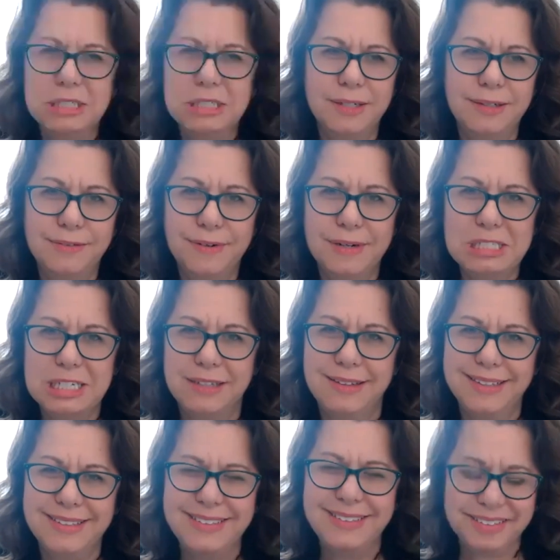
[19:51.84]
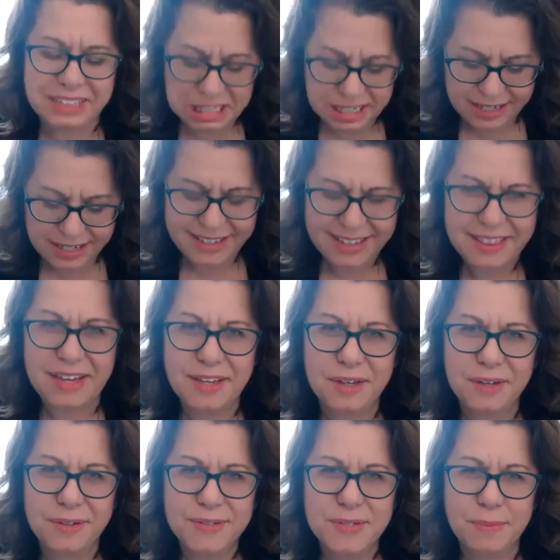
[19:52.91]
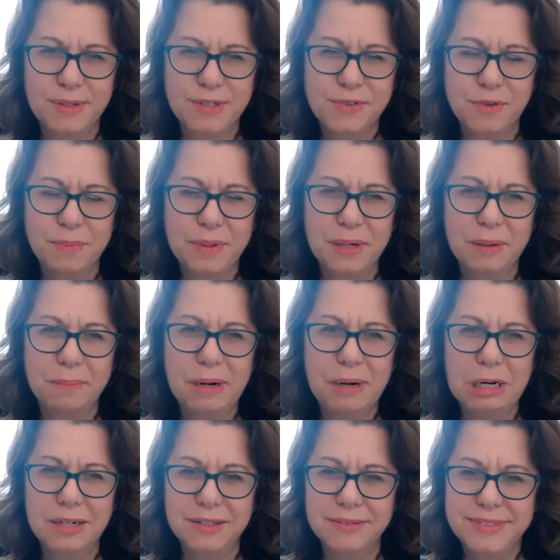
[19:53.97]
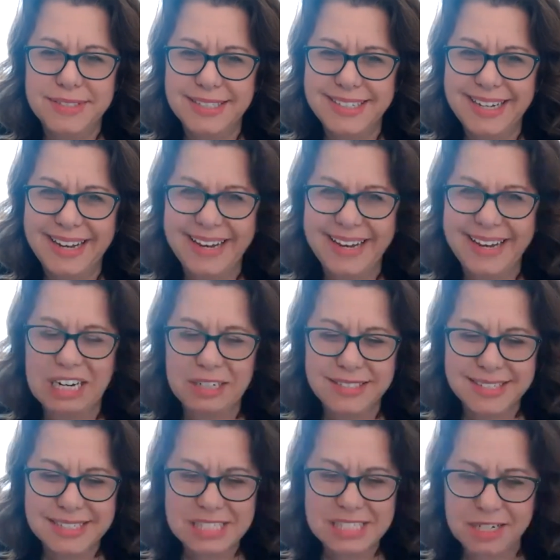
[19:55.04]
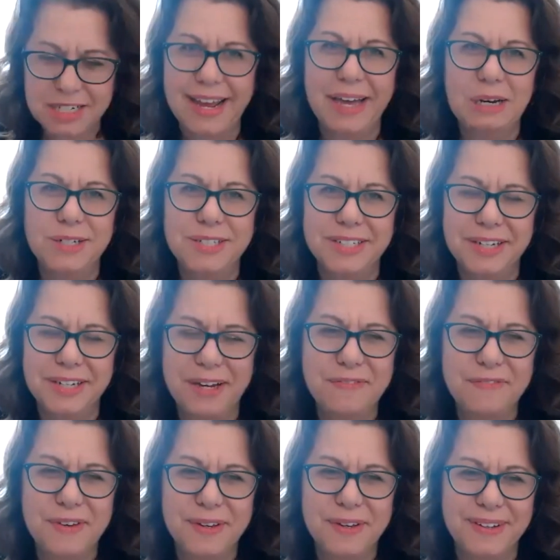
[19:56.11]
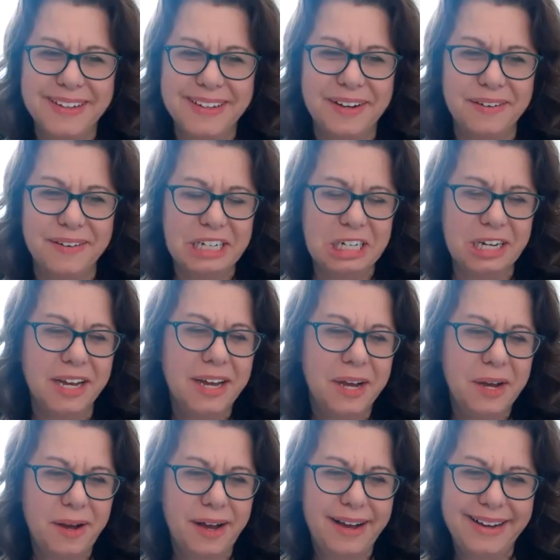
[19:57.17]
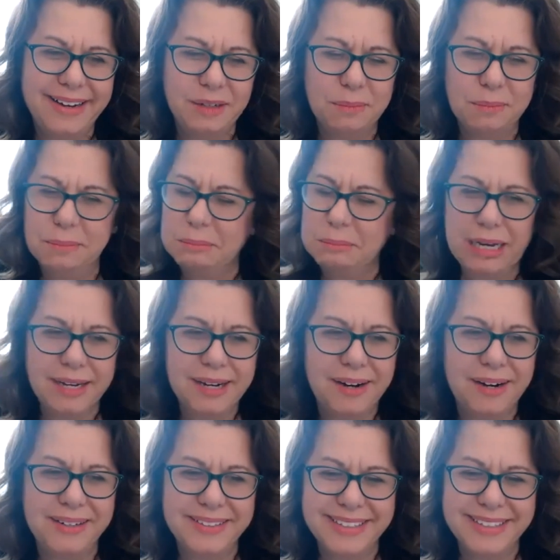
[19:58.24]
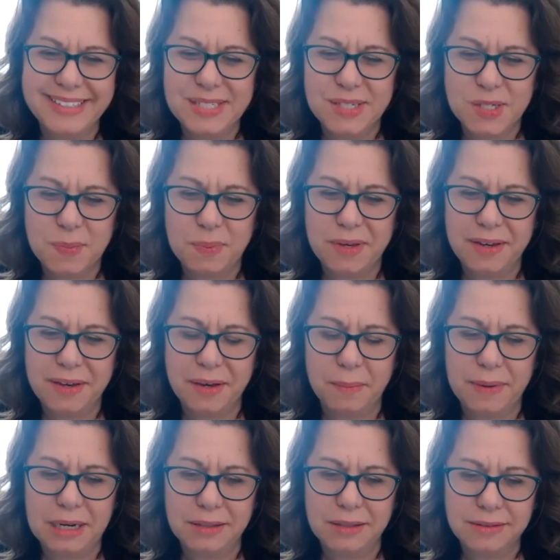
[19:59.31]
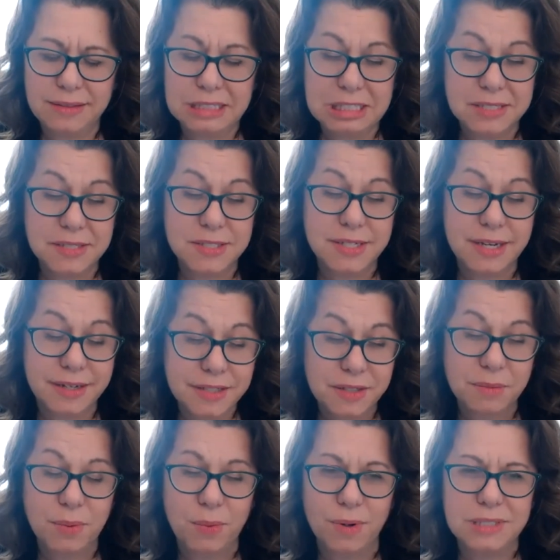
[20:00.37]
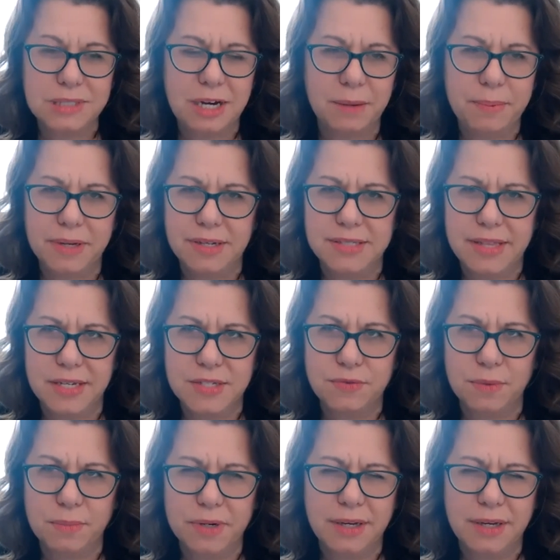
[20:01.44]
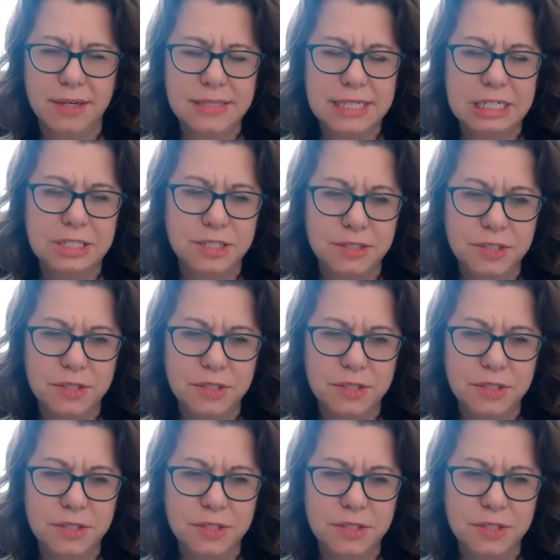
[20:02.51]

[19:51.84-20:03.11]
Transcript: so. First, I'd like to thank you so much for being part of today. And it's just such an energy I feel hearing my colleagues speak about this such important topic. And thanks for bringing attention